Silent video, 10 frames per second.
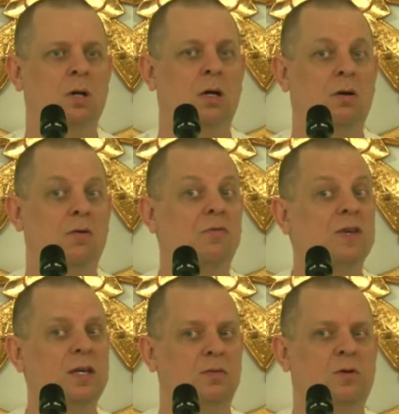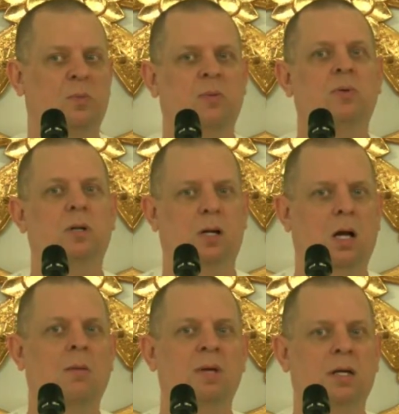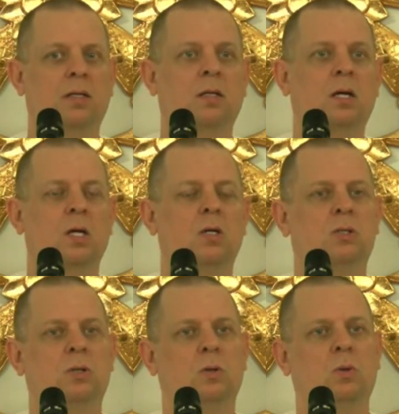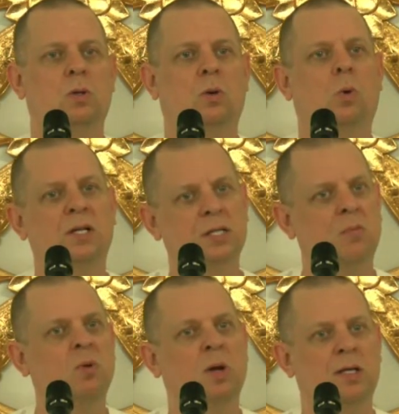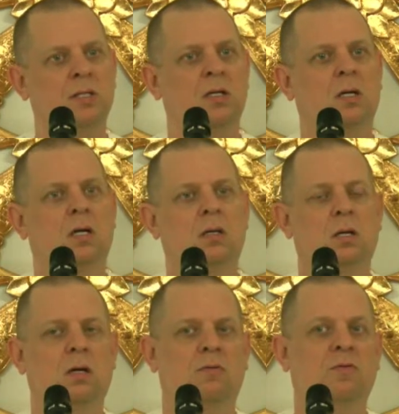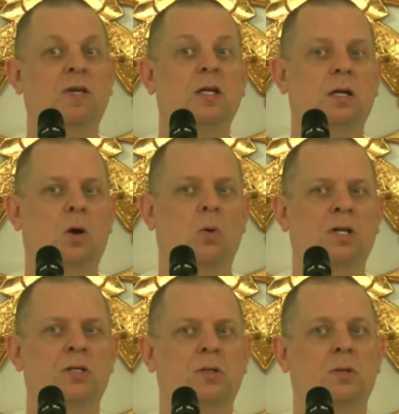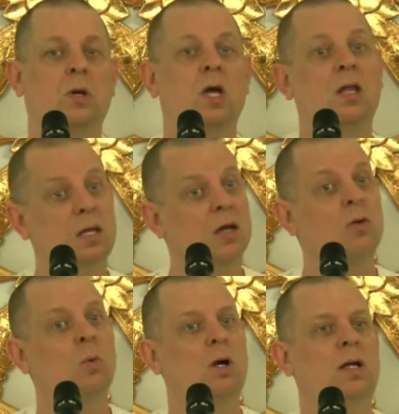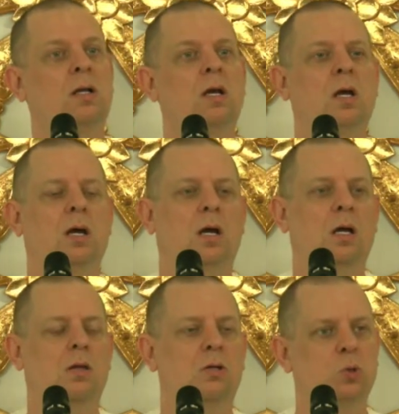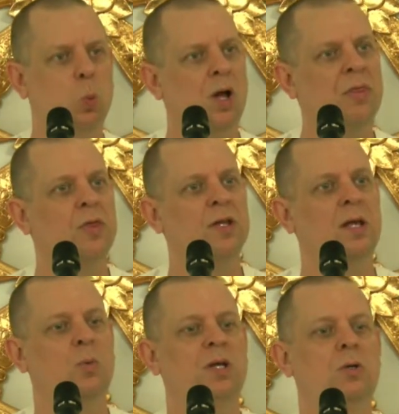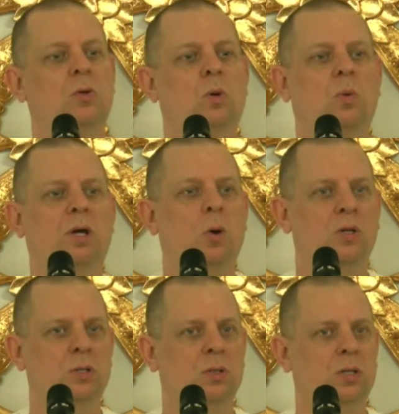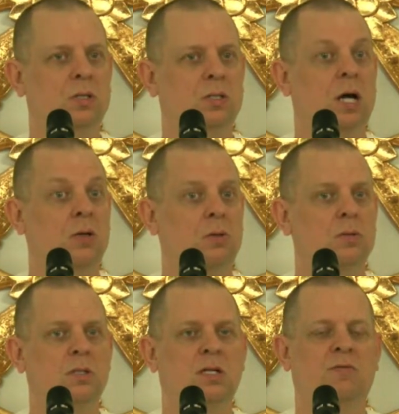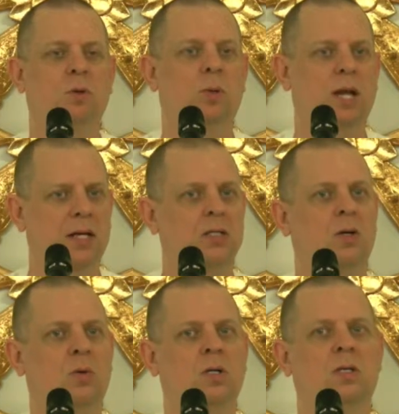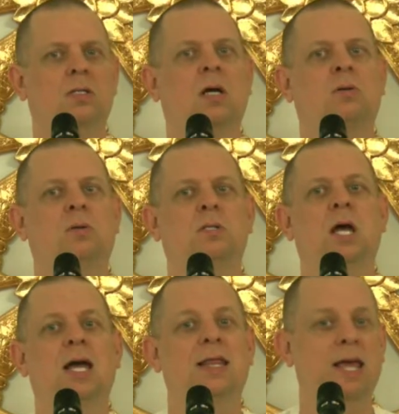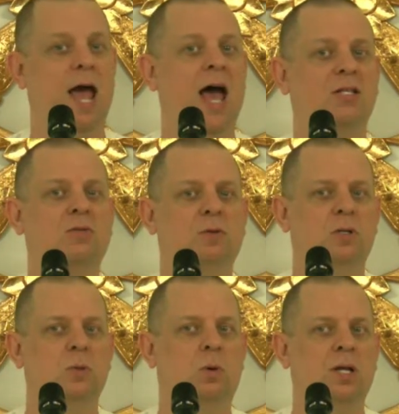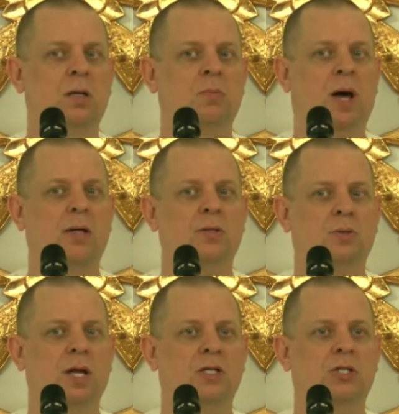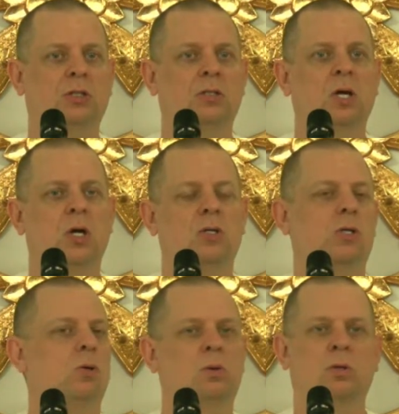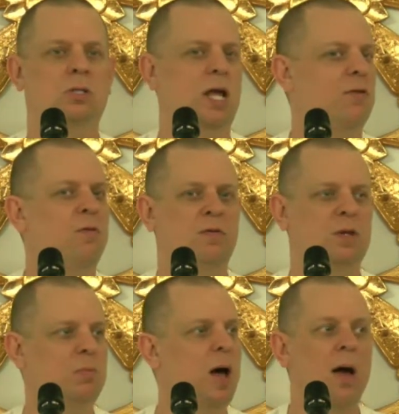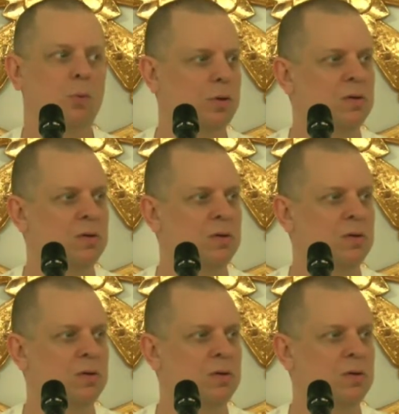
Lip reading: fee for people to come in. So the one temple has a fee to go into. The other one, there's one thing that we do where we go into the tunnels, and if you would like to go into the tunnels, they ask for a 20 baht donation. So there's like 50 baht worth of